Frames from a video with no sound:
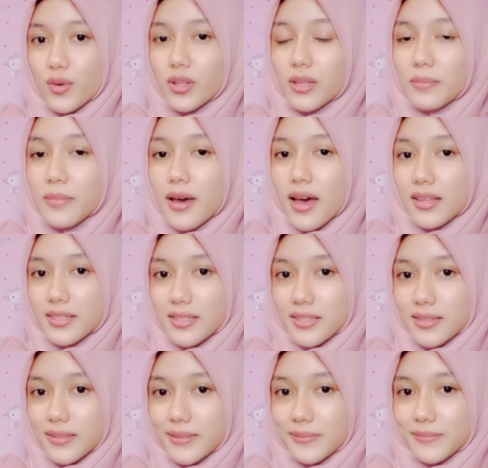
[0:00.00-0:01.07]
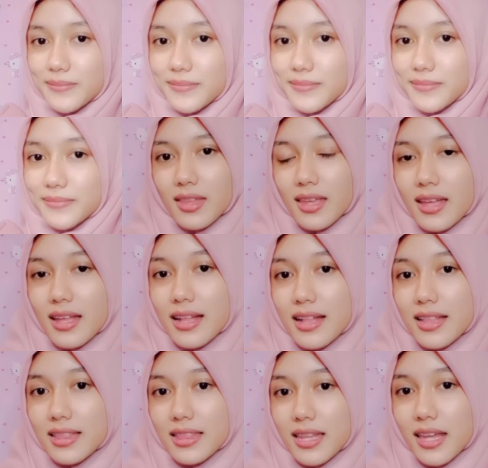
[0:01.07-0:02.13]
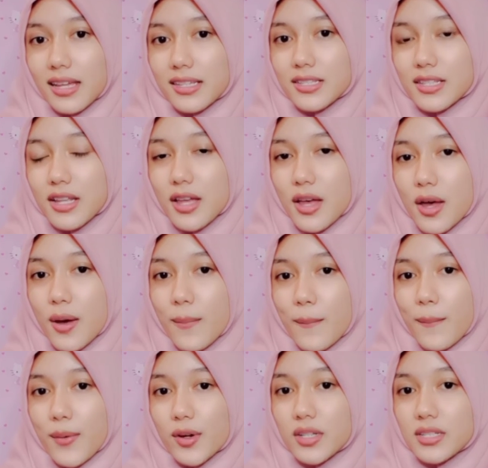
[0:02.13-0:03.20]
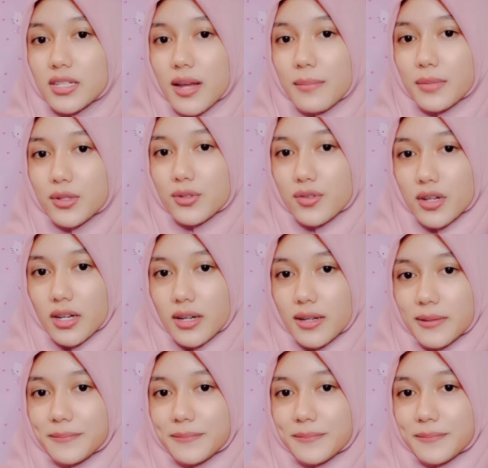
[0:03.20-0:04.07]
School bus. Next, point number 3.